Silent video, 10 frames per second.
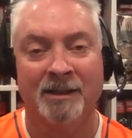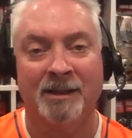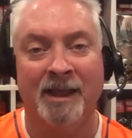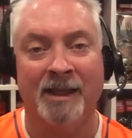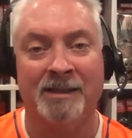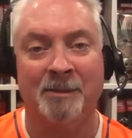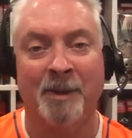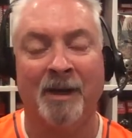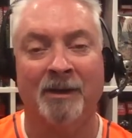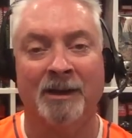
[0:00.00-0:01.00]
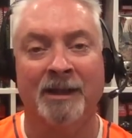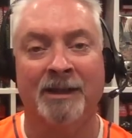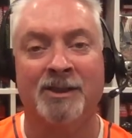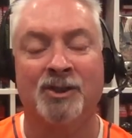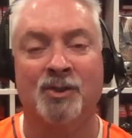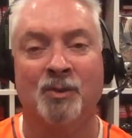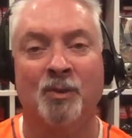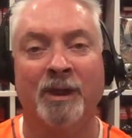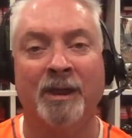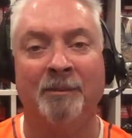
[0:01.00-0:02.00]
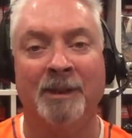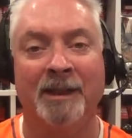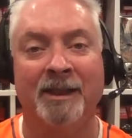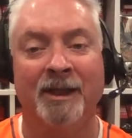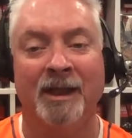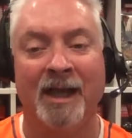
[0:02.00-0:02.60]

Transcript: and it's oh, apparently yeah. extremely good.